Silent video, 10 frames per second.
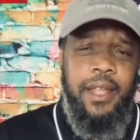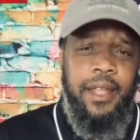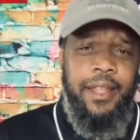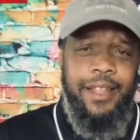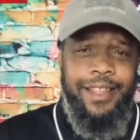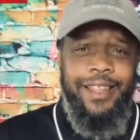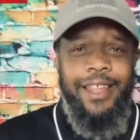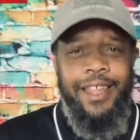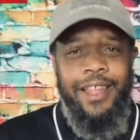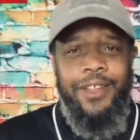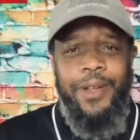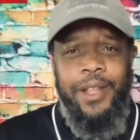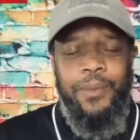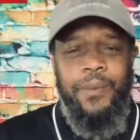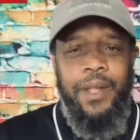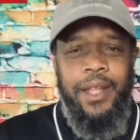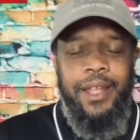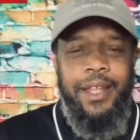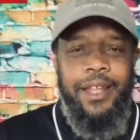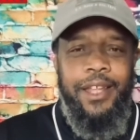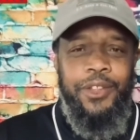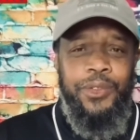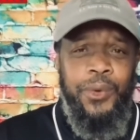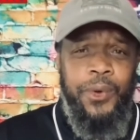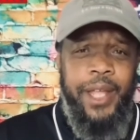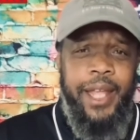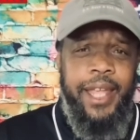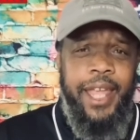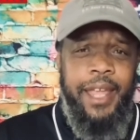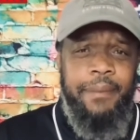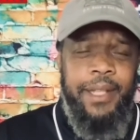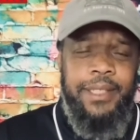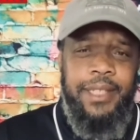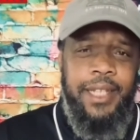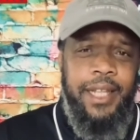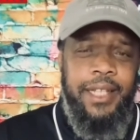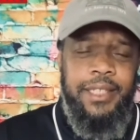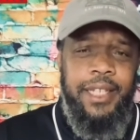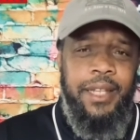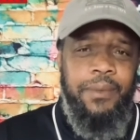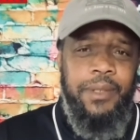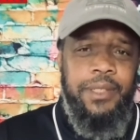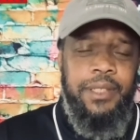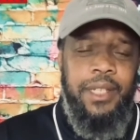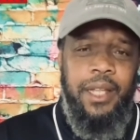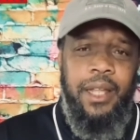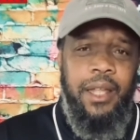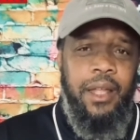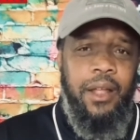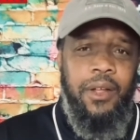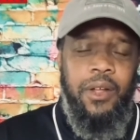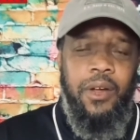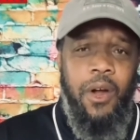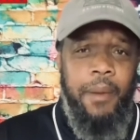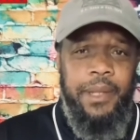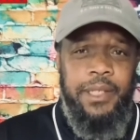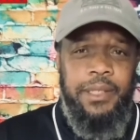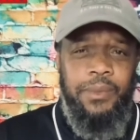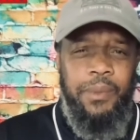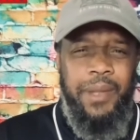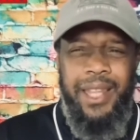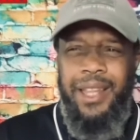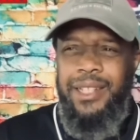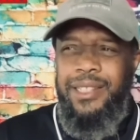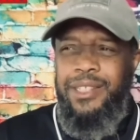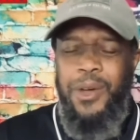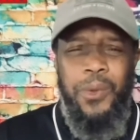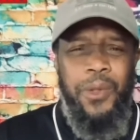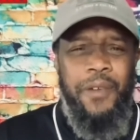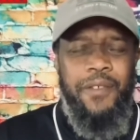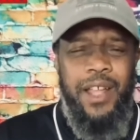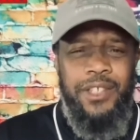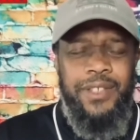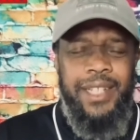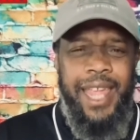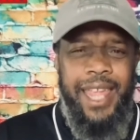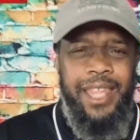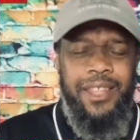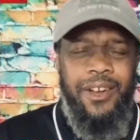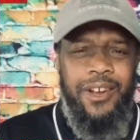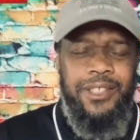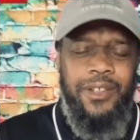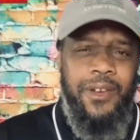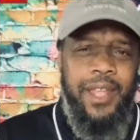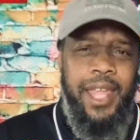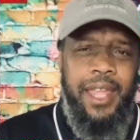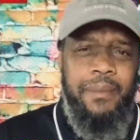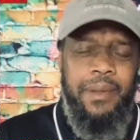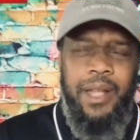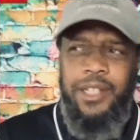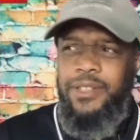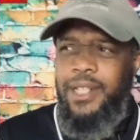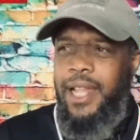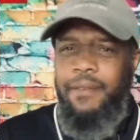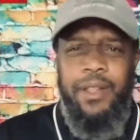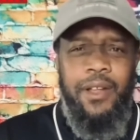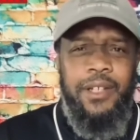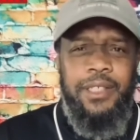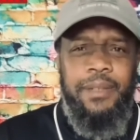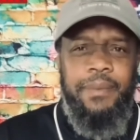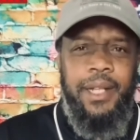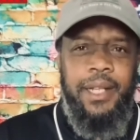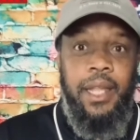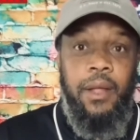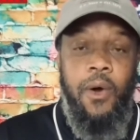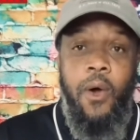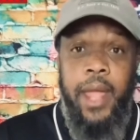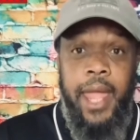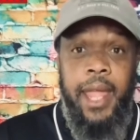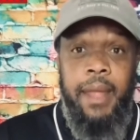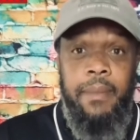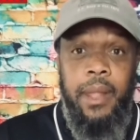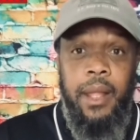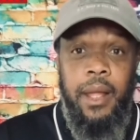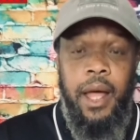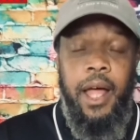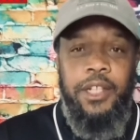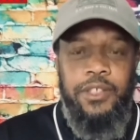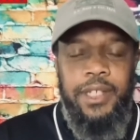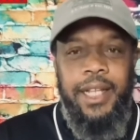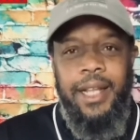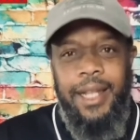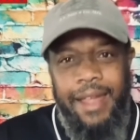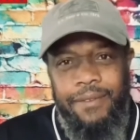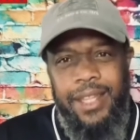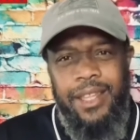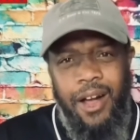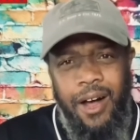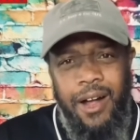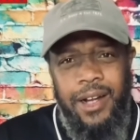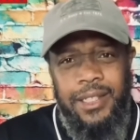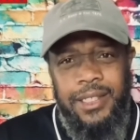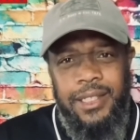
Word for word: who had to endure that game yesterday because it was garbage. What we get a total of 108 yards all game, 111 yards, something like that, all game. 111 yards.